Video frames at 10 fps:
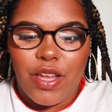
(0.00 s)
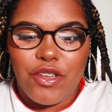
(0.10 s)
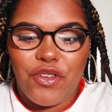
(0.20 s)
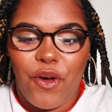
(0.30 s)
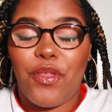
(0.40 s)

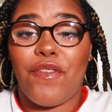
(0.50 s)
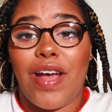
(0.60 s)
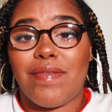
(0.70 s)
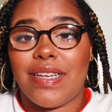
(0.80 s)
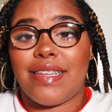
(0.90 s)
So the
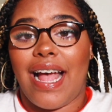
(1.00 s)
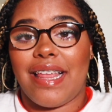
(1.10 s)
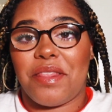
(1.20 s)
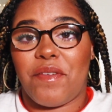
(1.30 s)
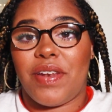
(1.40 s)
5 things I
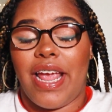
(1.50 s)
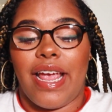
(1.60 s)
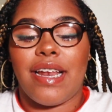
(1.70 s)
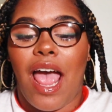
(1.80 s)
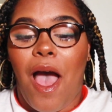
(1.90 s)
love and
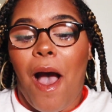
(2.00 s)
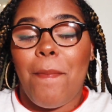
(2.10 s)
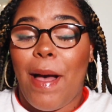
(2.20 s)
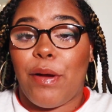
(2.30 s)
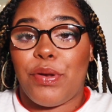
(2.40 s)
hate
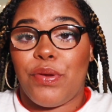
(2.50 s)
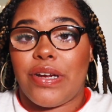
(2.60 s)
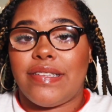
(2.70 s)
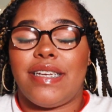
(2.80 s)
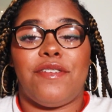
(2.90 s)
about New
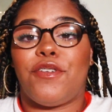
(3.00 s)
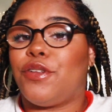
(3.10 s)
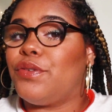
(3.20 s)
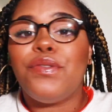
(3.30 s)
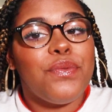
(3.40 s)
York City. For
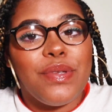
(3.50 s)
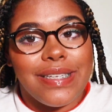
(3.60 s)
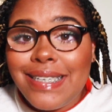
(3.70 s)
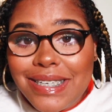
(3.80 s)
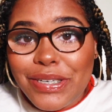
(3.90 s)
those who
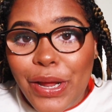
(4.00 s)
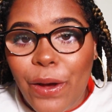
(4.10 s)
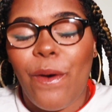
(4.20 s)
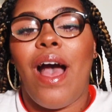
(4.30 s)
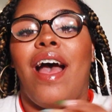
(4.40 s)
didn't
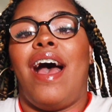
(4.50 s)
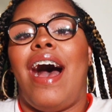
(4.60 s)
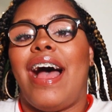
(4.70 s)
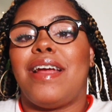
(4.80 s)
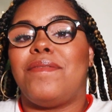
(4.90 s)
know,
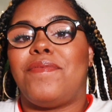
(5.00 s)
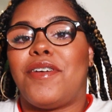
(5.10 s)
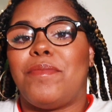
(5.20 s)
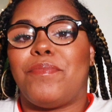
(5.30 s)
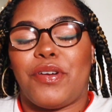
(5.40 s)
I am
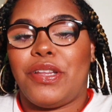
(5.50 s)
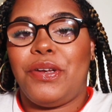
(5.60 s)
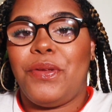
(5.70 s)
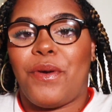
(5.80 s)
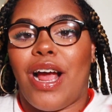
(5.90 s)
from Brooklyn,
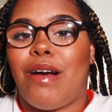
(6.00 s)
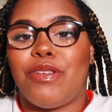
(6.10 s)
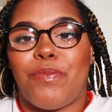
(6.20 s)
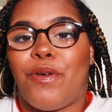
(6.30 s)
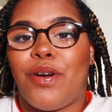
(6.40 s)
New York. I
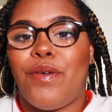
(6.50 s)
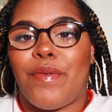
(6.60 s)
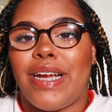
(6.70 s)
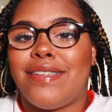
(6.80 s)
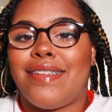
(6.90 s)
was born,
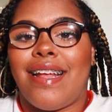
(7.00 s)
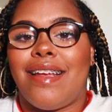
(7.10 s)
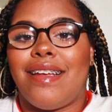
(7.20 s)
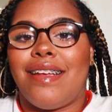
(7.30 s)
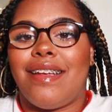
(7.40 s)
raised,
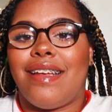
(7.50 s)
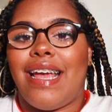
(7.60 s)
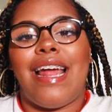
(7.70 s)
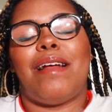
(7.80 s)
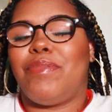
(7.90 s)

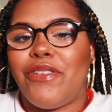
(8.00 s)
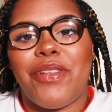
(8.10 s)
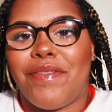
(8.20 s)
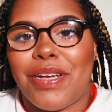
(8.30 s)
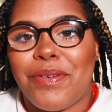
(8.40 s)
and I'm still
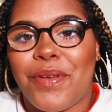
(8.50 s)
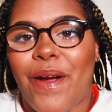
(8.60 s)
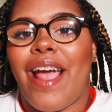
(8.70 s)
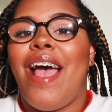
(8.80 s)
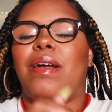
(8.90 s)
living in New
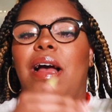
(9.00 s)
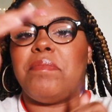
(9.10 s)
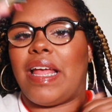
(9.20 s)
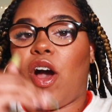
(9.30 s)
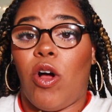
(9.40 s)
York.
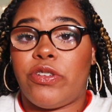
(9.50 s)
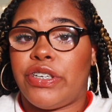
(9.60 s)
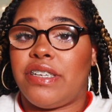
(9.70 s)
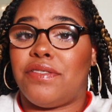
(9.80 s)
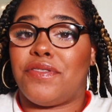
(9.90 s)
I'm
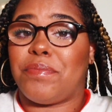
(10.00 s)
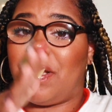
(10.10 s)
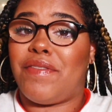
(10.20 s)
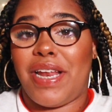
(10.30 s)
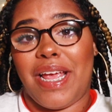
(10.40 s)
alternating from
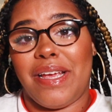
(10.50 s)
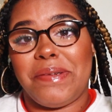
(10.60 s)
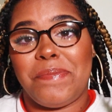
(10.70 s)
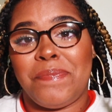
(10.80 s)
love and hate.